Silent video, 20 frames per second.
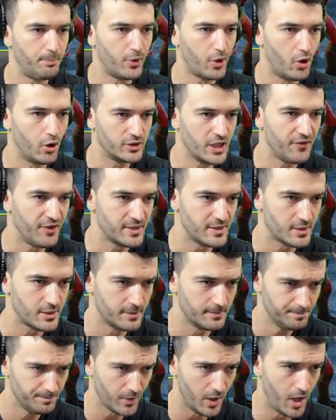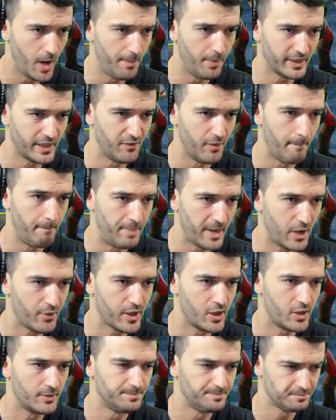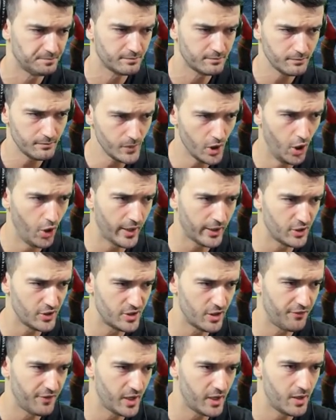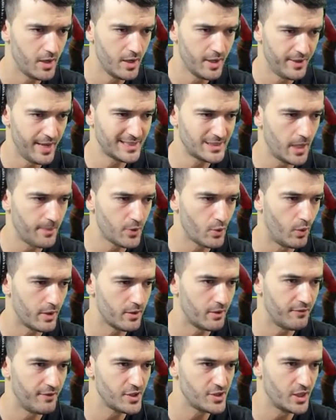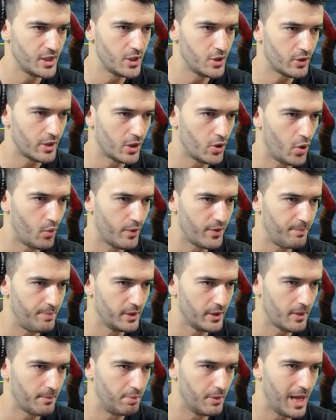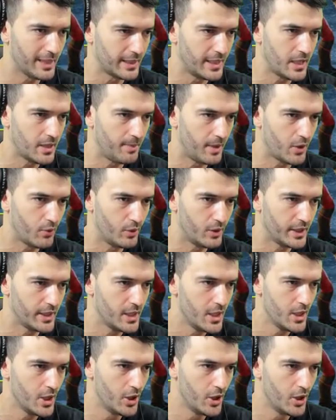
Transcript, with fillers: put all defenses up, give them barrier, all that good stuff here. Next up, you want your vision. You can go with ability block on anybody really.